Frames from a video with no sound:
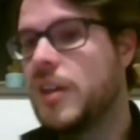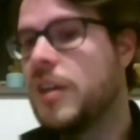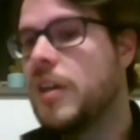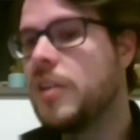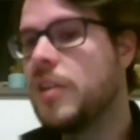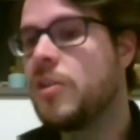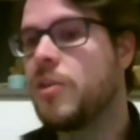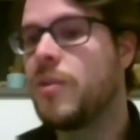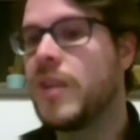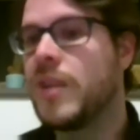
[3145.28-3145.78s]

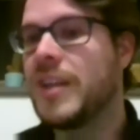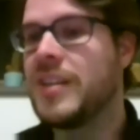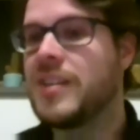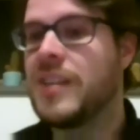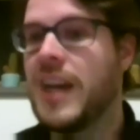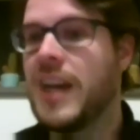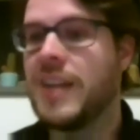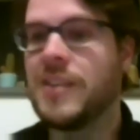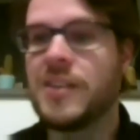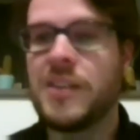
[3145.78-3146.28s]

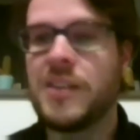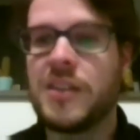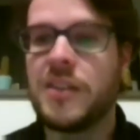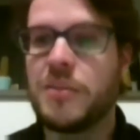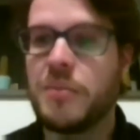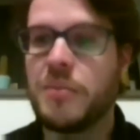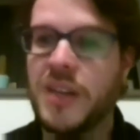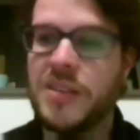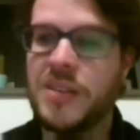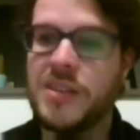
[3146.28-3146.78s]
tokenized asset, it
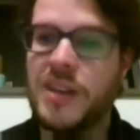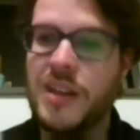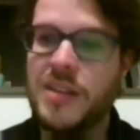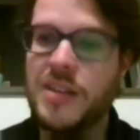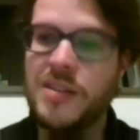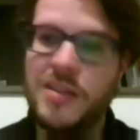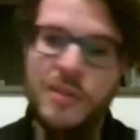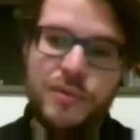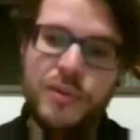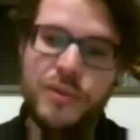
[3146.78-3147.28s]
makes
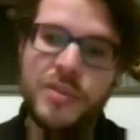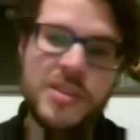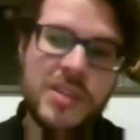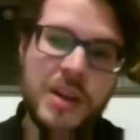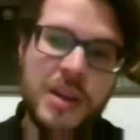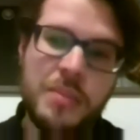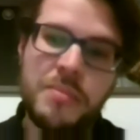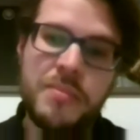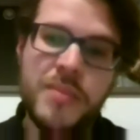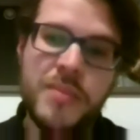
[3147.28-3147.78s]
sense, and for
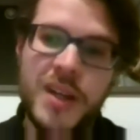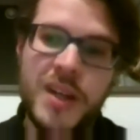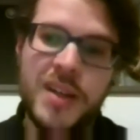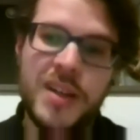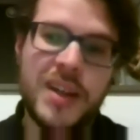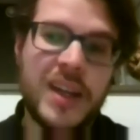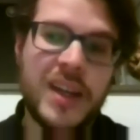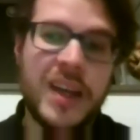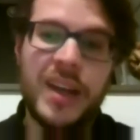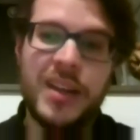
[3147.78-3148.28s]
some,
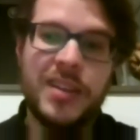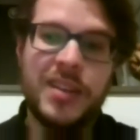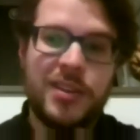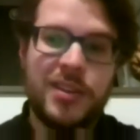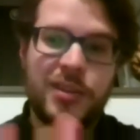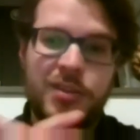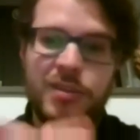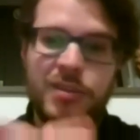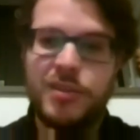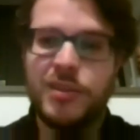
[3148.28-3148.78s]
again,
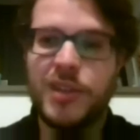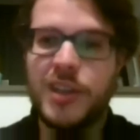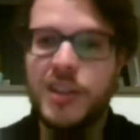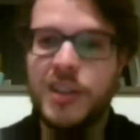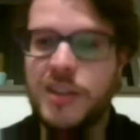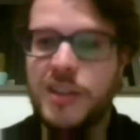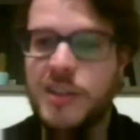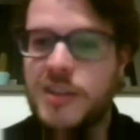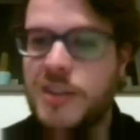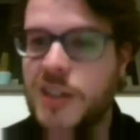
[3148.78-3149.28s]
to take
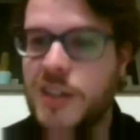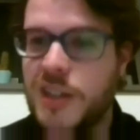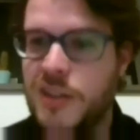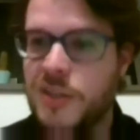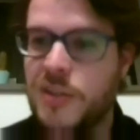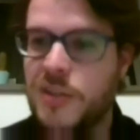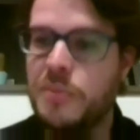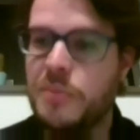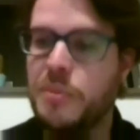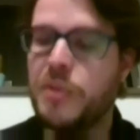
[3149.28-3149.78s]
the
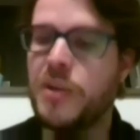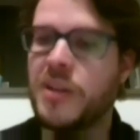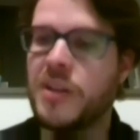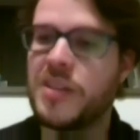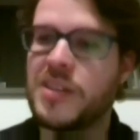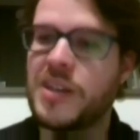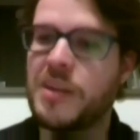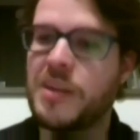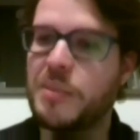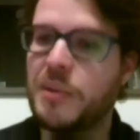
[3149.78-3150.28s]
sneakers or book
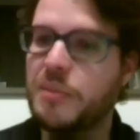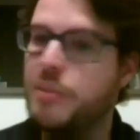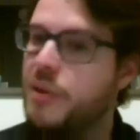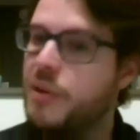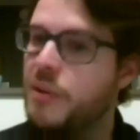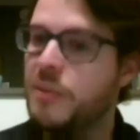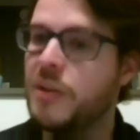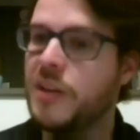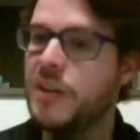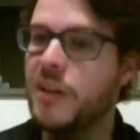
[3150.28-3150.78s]
example,
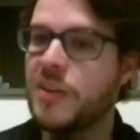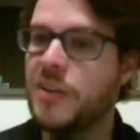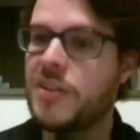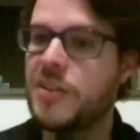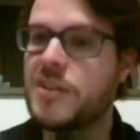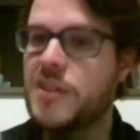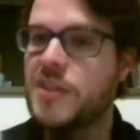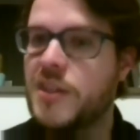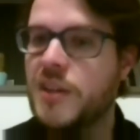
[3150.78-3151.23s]
probably not.